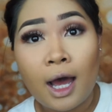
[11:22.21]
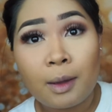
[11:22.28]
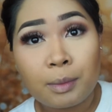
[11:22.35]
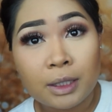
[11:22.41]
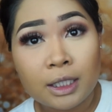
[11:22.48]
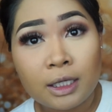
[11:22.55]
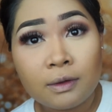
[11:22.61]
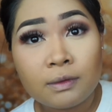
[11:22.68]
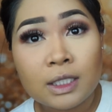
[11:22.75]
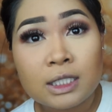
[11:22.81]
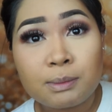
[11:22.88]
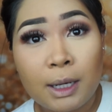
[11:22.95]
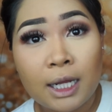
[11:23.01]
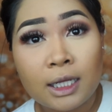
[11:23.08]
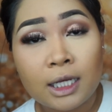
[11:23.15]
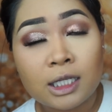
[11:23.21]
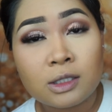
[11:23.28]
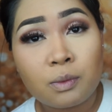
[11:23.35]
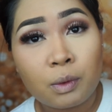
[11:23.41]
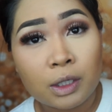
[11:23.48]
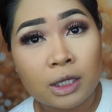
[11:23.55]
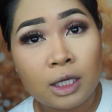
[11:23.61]
I believe this palette is
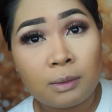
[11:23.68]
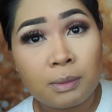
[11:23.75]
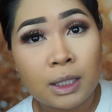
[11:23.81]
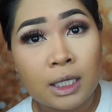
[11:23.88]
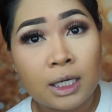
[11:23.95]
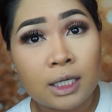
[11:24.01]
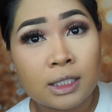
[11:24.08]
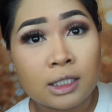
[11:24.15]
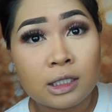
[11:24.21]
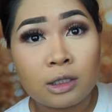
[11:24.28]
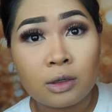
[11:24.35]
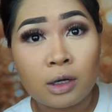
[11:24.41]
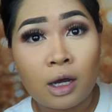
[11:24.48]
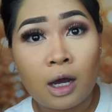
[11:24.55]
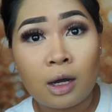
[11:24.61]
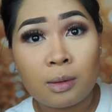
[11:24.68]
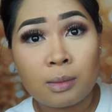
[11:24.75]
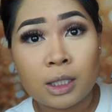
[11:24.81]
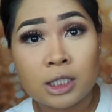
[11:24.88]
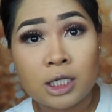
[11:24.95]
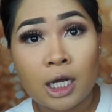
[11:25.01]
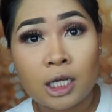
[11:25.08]
worth it because look how
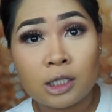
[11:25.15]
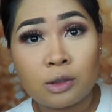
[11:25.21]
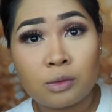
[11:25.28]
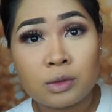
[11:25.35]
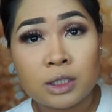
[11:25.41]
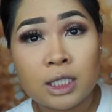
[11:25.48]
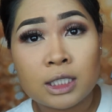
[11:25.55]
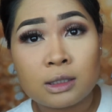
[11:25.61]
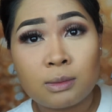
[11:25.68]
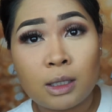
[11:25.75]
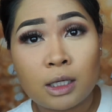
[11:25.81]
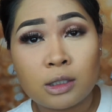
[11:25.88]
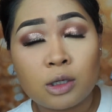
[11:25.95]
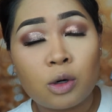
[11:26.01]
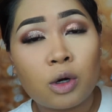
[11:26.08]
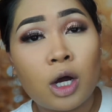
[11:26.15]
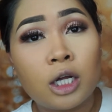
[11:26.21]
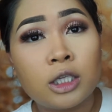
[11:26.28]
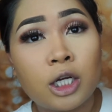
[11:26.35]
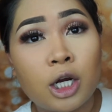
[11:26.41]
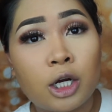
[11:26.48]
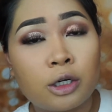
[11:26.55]
much I use this middle
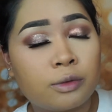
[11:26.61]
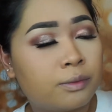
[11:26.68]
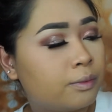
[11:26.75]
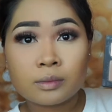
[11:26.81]
color.